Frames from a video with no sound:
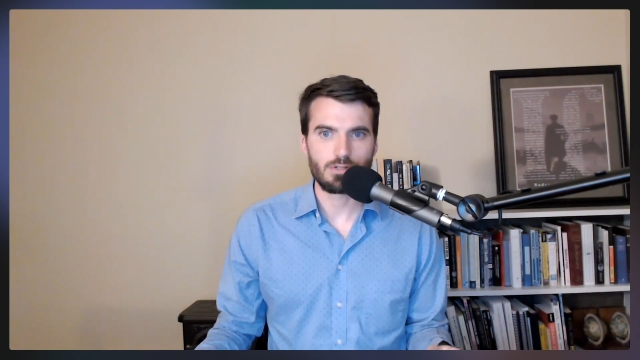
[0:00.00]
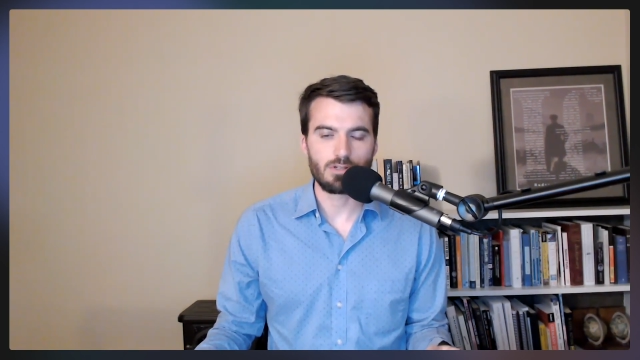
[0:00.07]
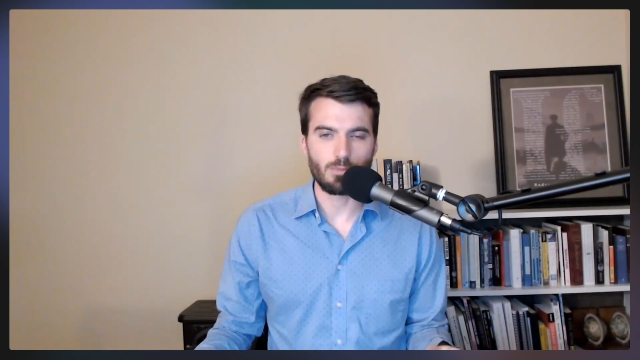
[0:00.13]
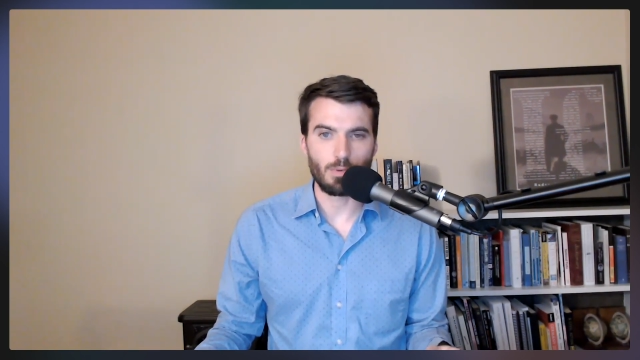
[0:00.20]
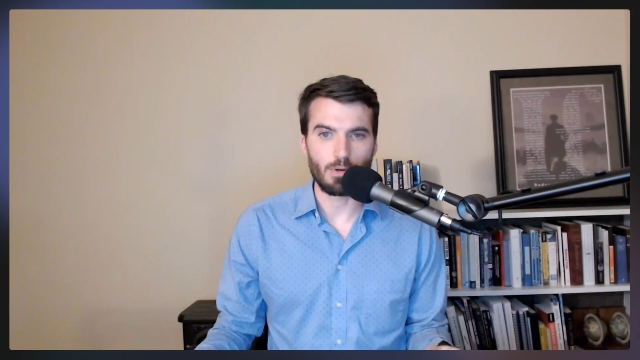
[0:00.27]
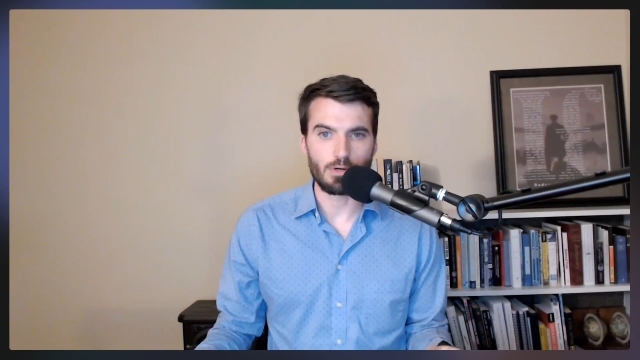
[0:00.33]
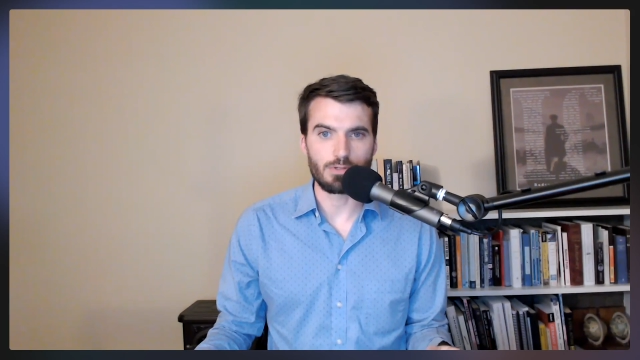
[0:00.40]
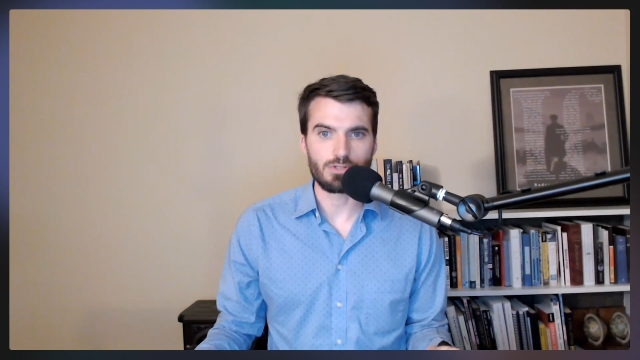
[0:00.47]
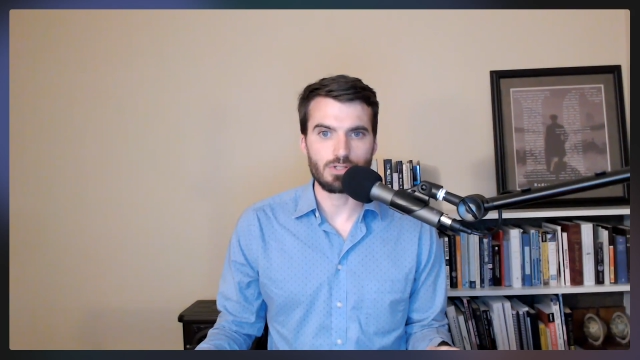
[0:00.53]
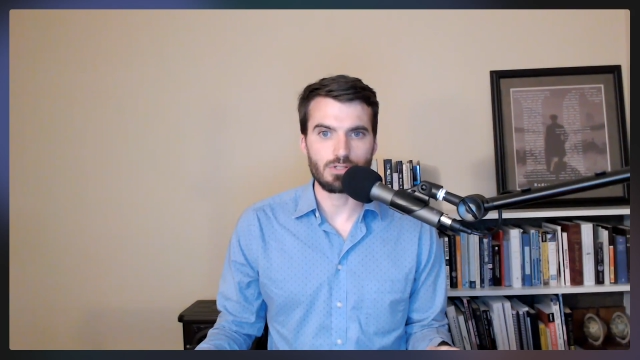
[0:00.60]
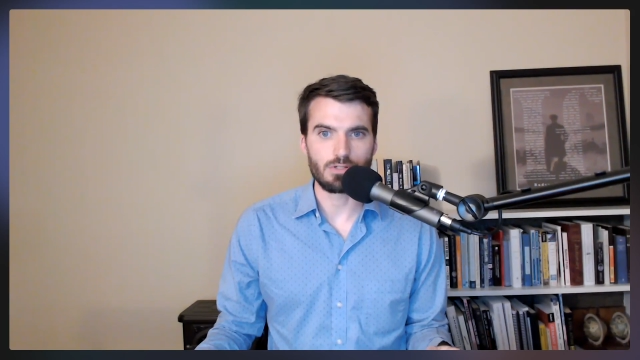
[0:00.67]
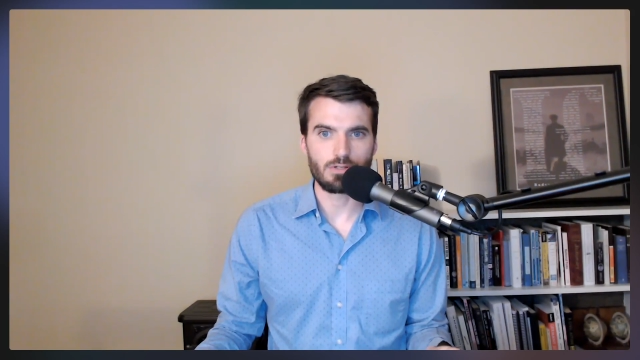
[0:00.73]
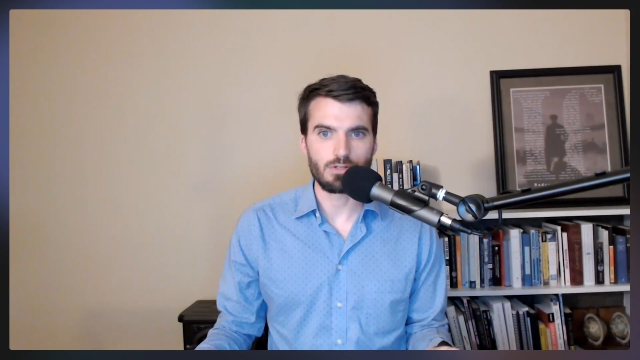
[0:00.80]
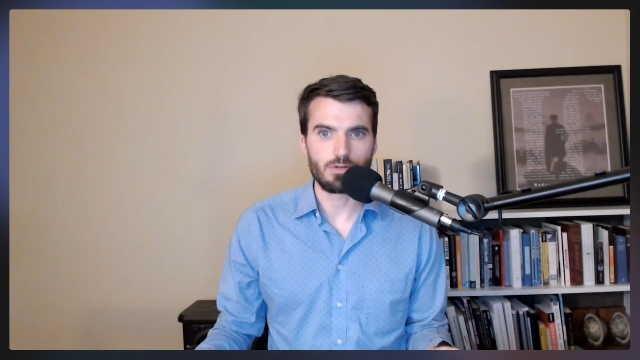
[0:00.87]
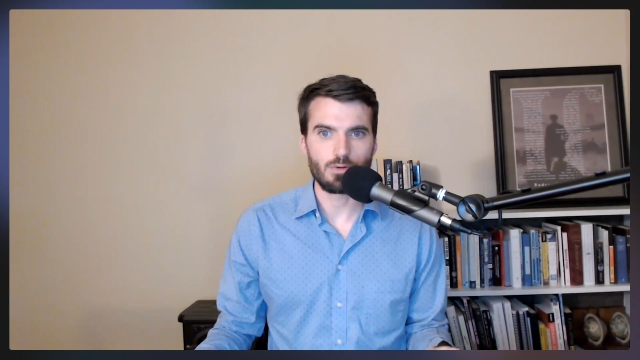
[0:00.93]
the
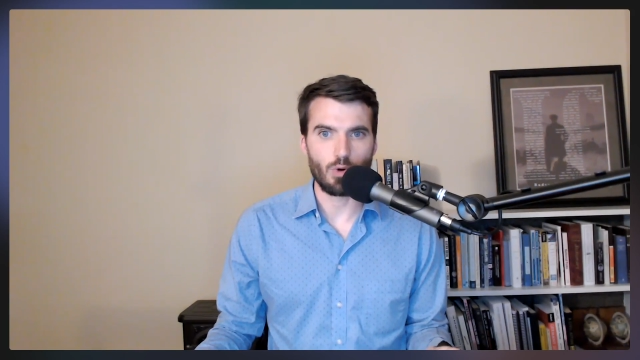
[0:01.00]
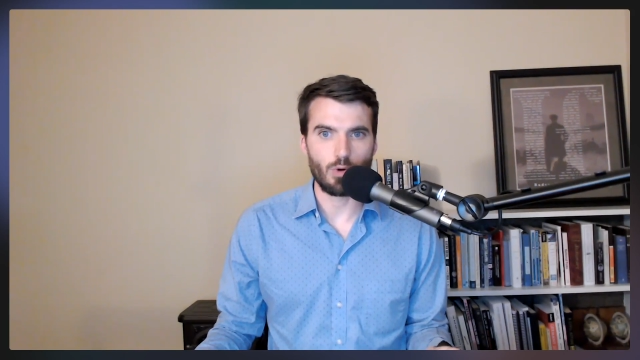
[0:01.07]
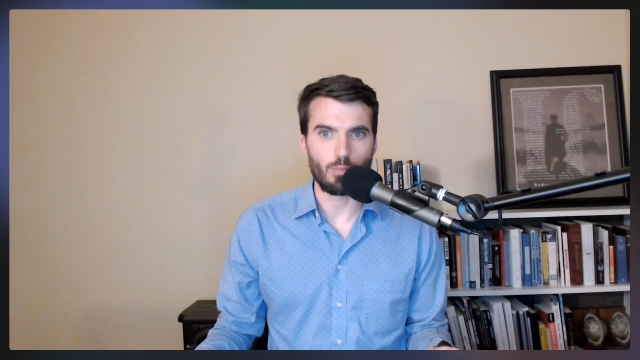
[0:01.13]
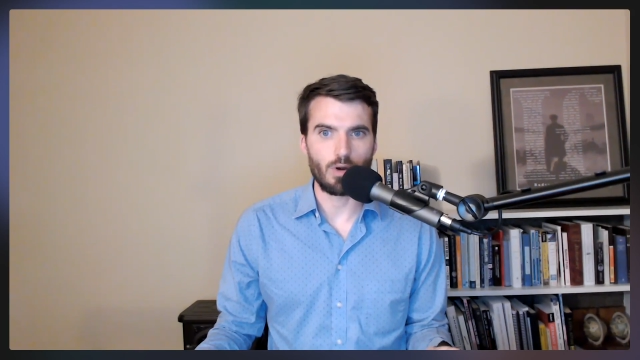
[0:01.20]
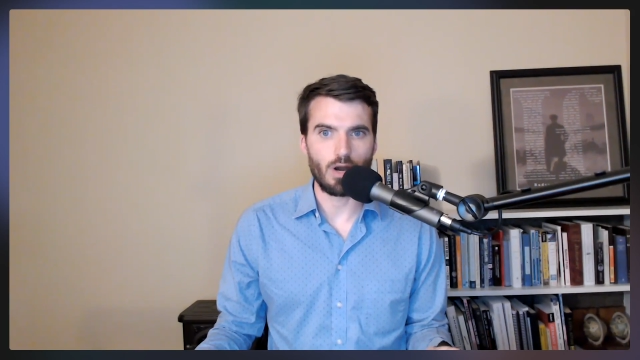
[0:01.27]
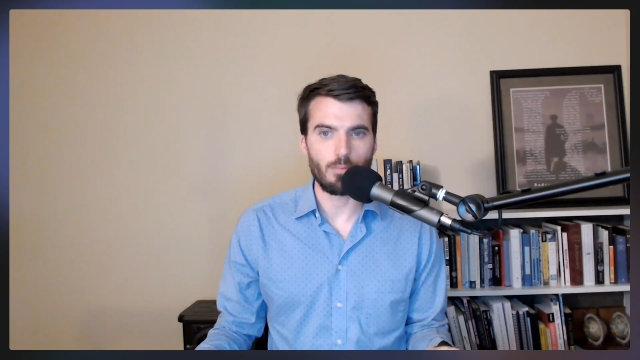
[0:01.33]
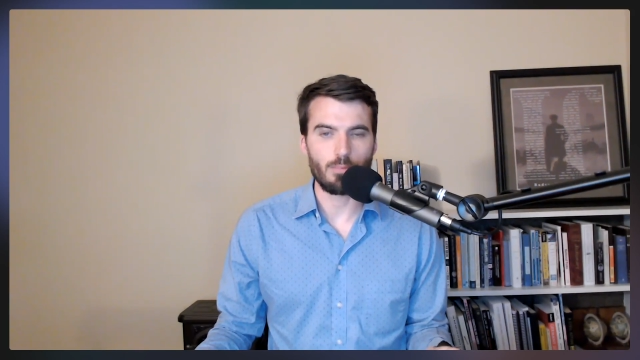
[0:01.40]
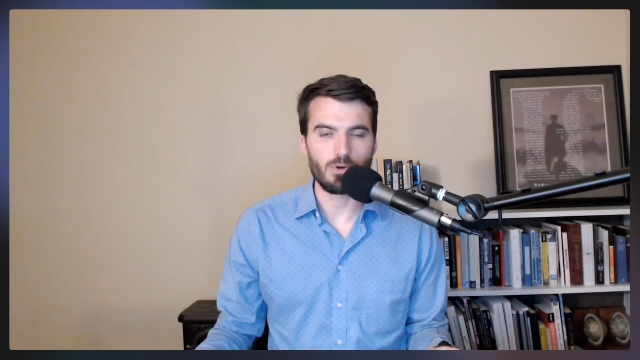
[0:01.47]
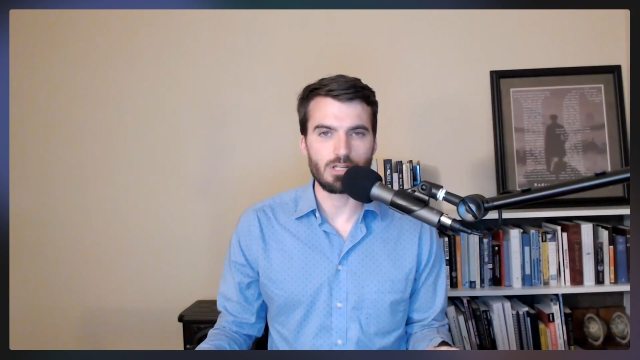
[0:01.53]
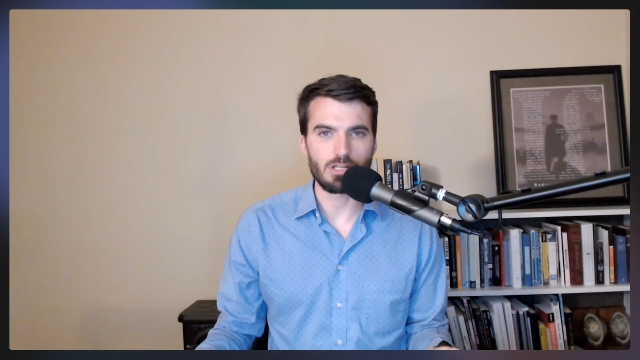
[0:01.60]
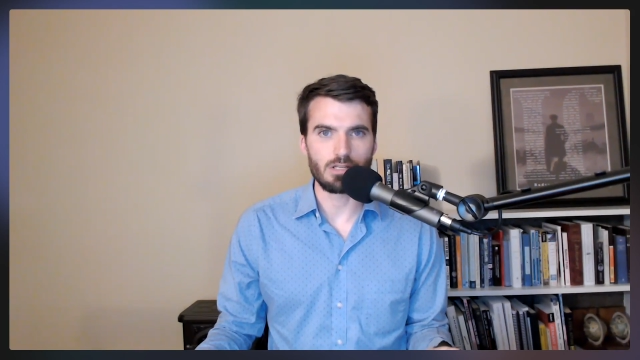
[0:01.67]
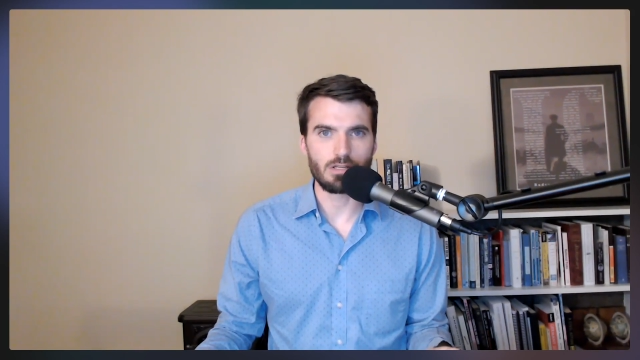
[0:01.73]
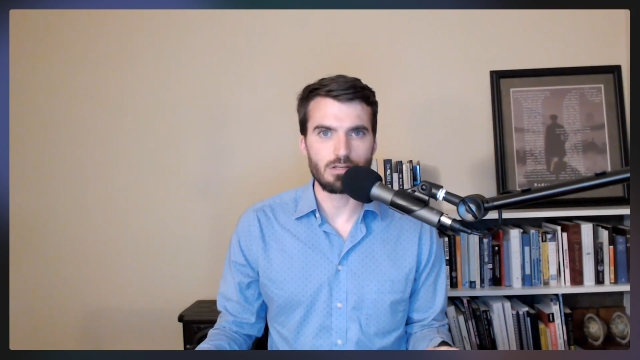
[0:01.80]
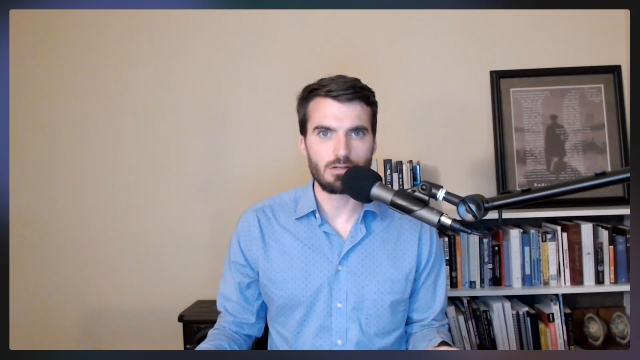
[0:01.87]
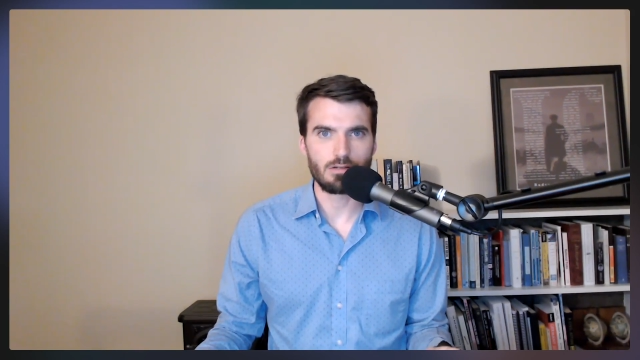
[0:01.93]
person or
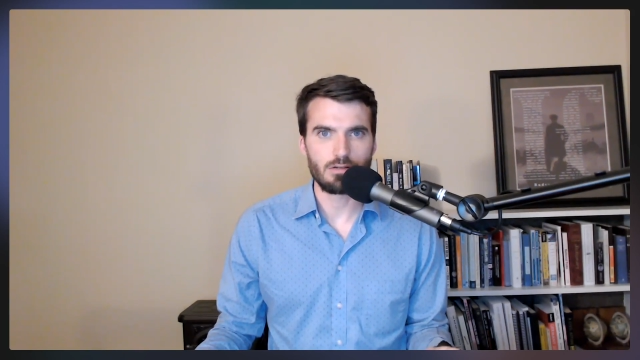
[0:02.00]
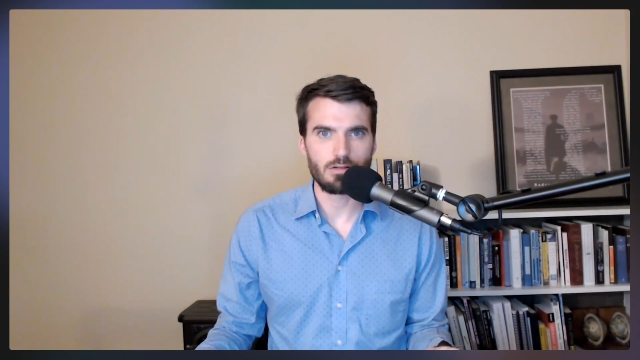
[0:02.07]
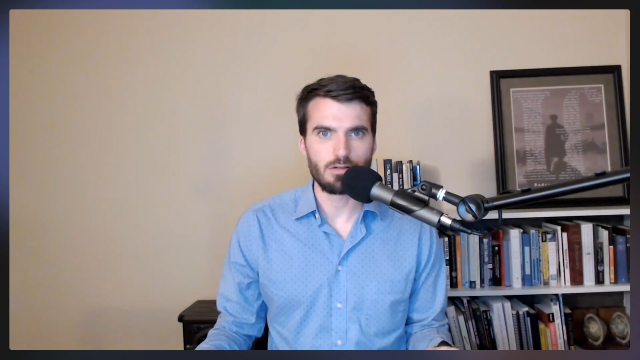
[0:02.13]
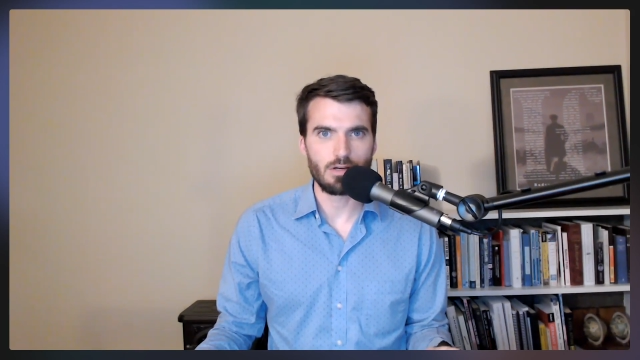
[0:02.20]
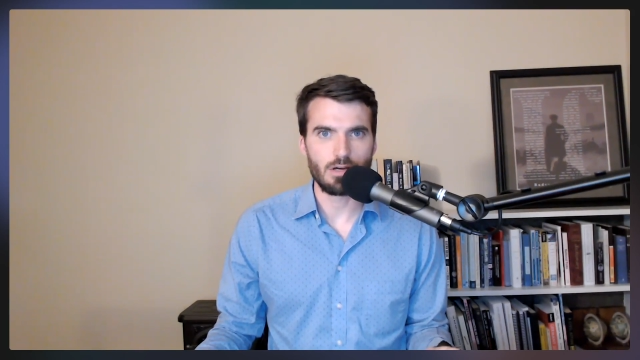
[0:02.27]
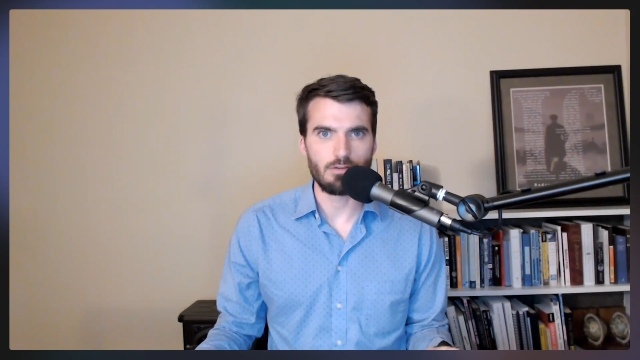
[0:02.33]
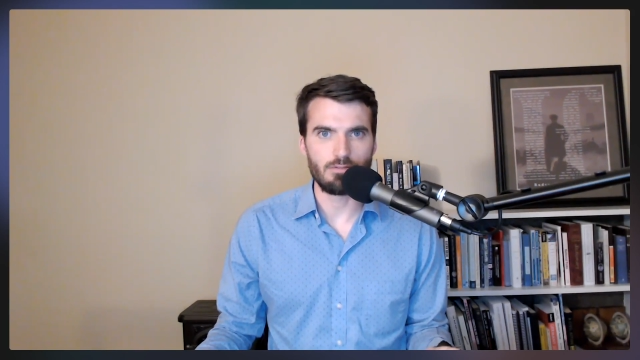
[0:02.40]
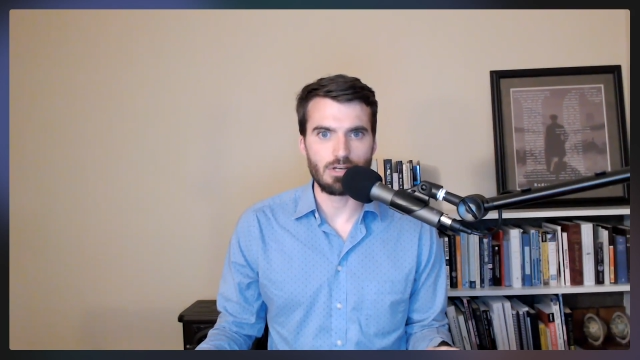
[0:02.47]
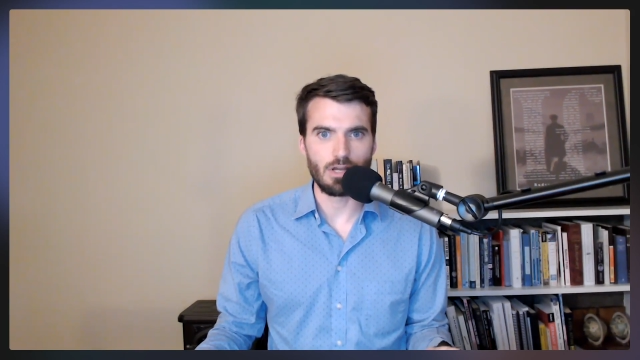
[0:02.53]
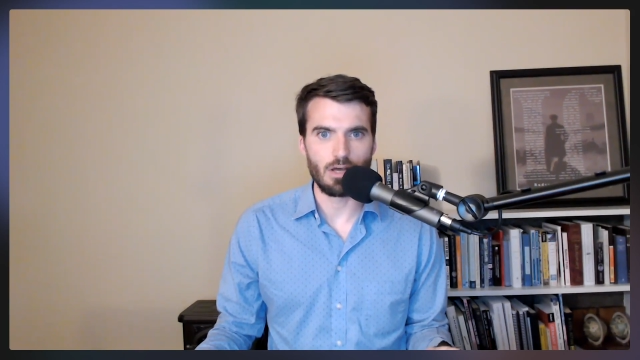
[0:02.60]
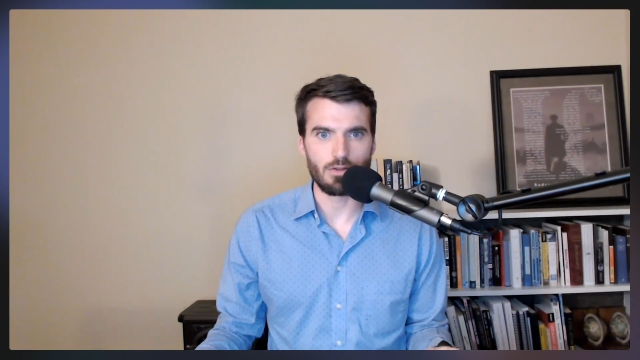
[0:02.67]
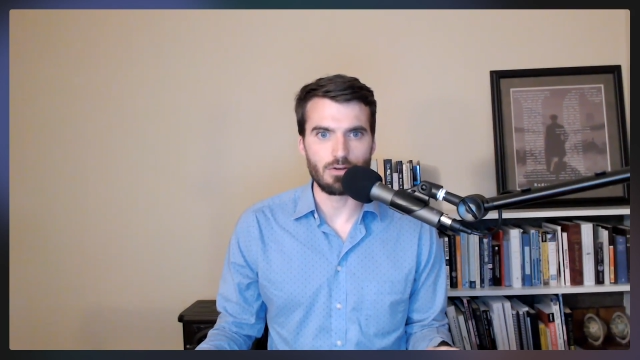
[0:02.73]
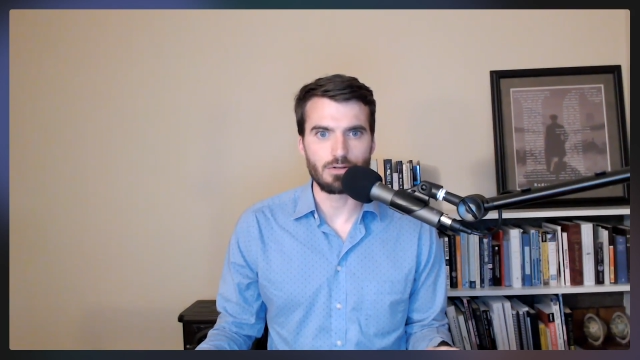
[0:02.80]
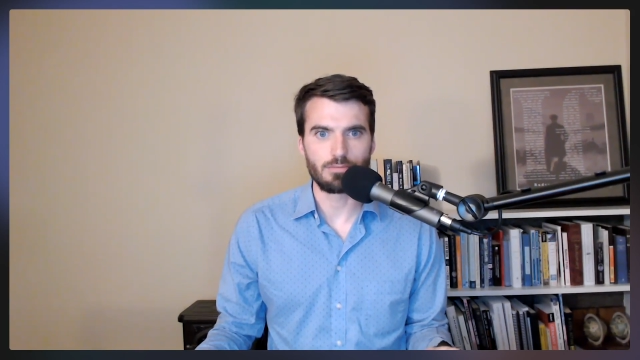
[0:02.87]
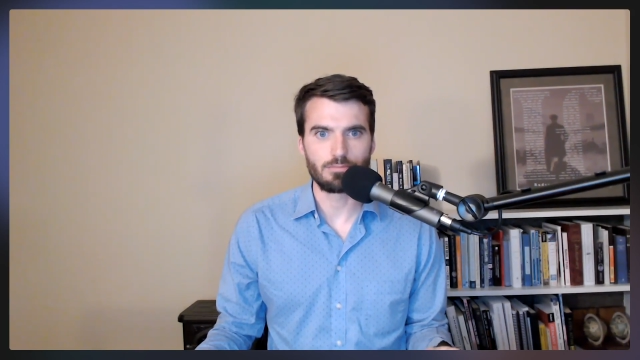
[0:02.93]
property of
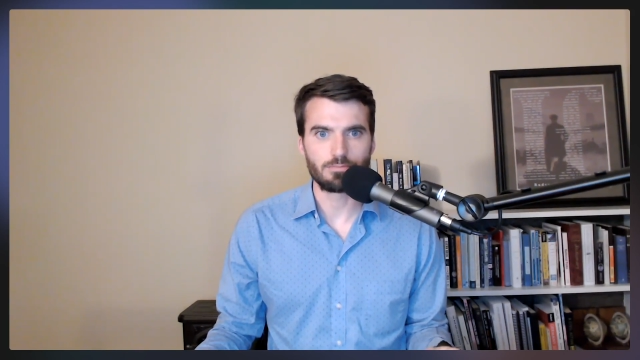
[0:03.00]
another.